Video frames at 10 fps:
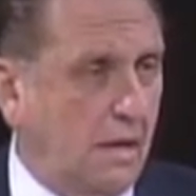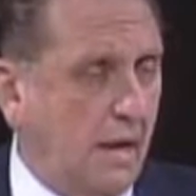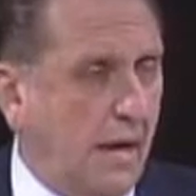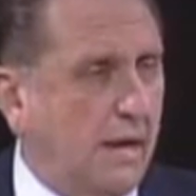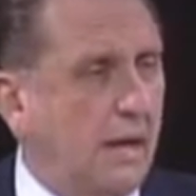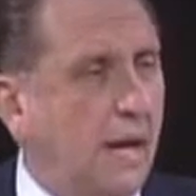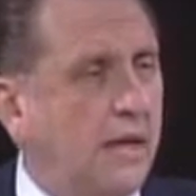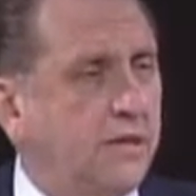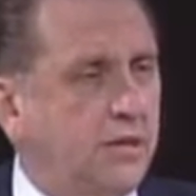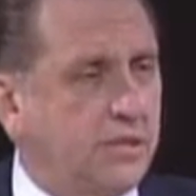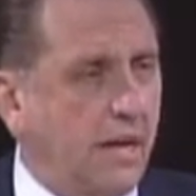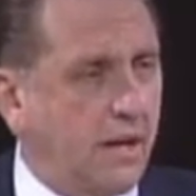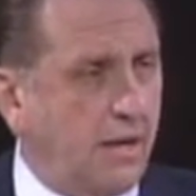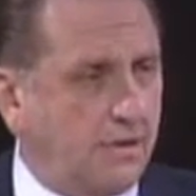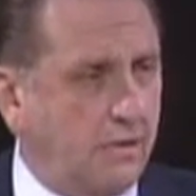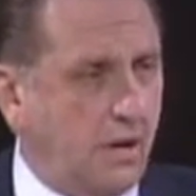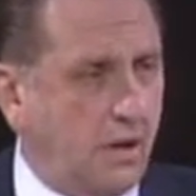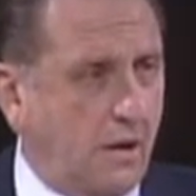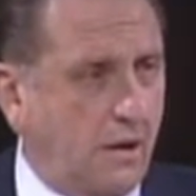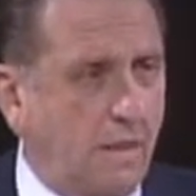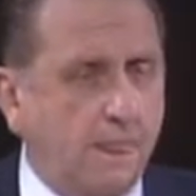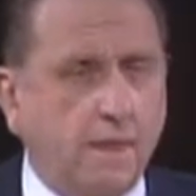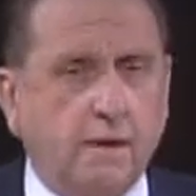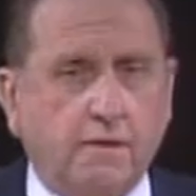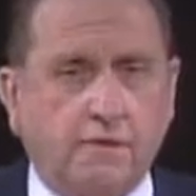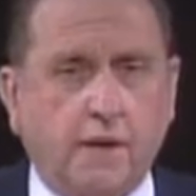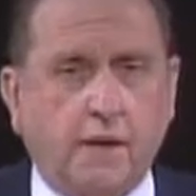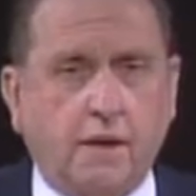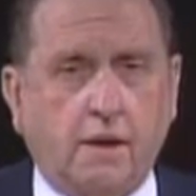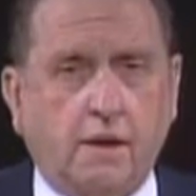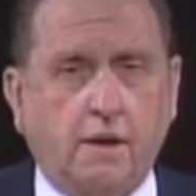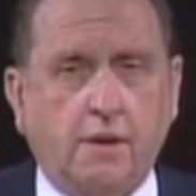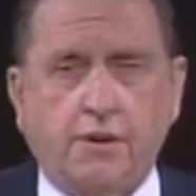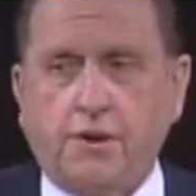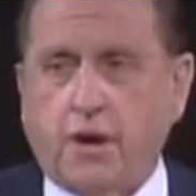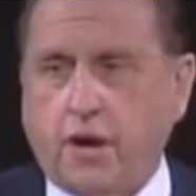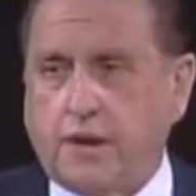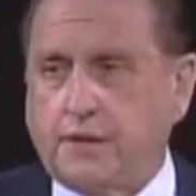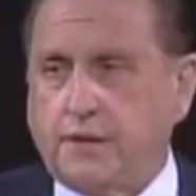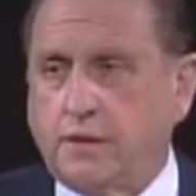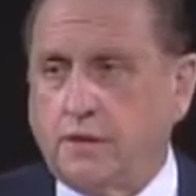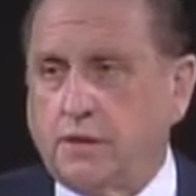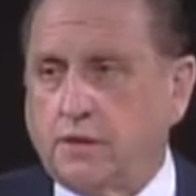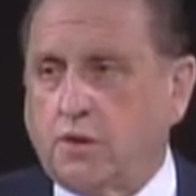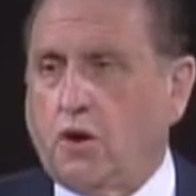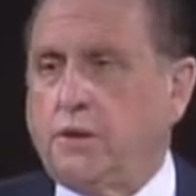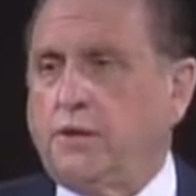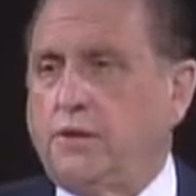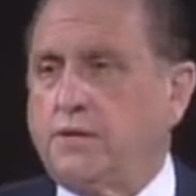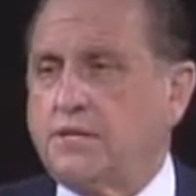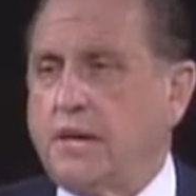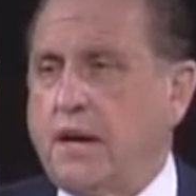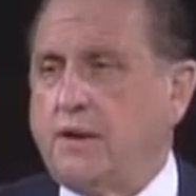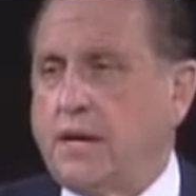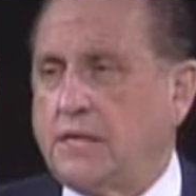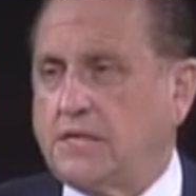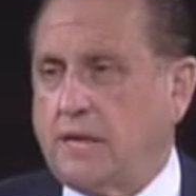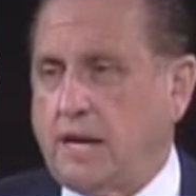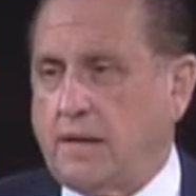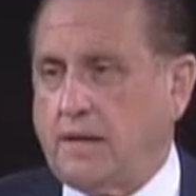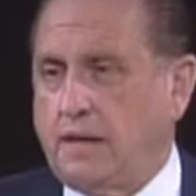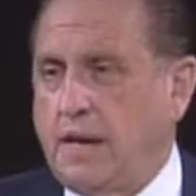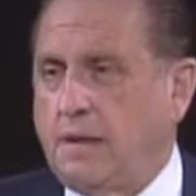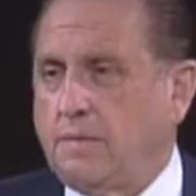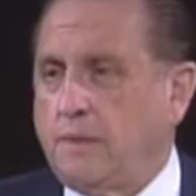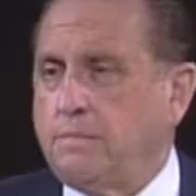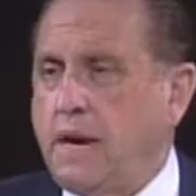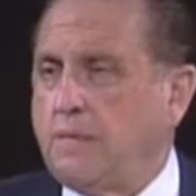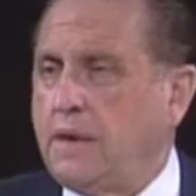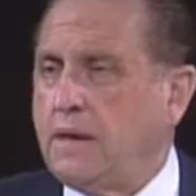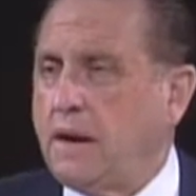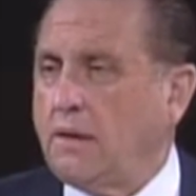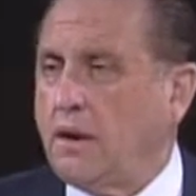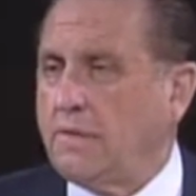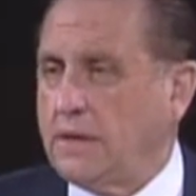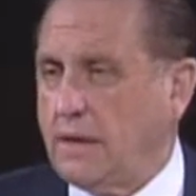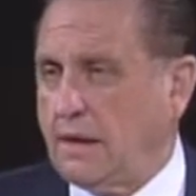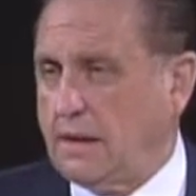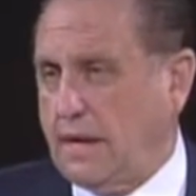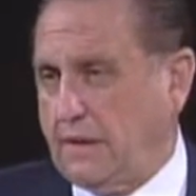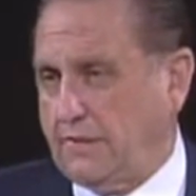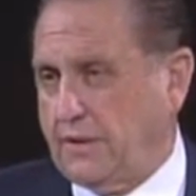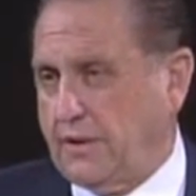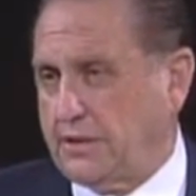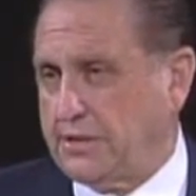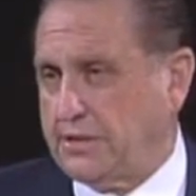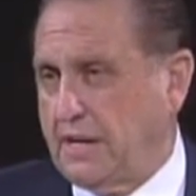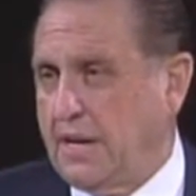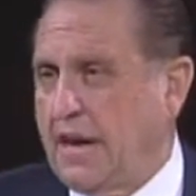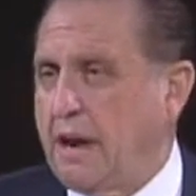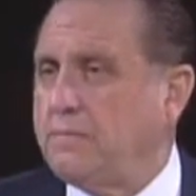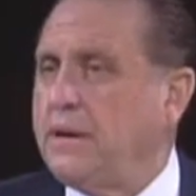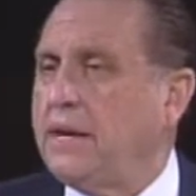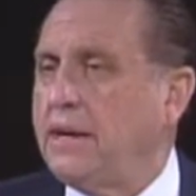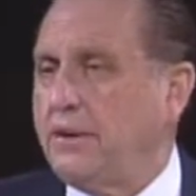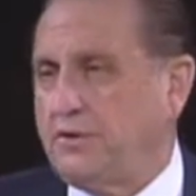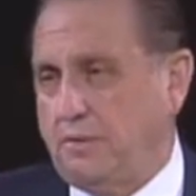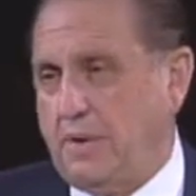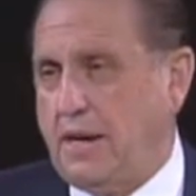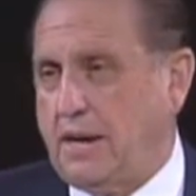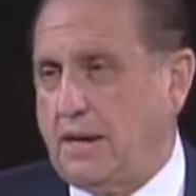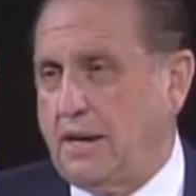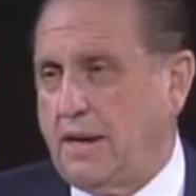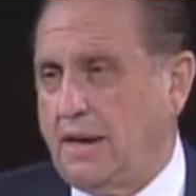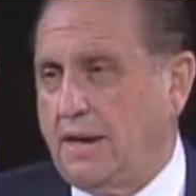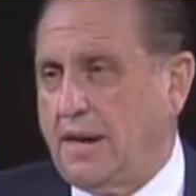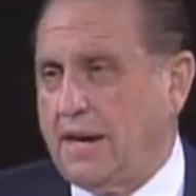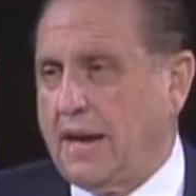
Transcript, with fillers: And Elijah said unto her, Fear not. Go and do as thou hast said, but make me thereof a little cake first, and bring it unto me, and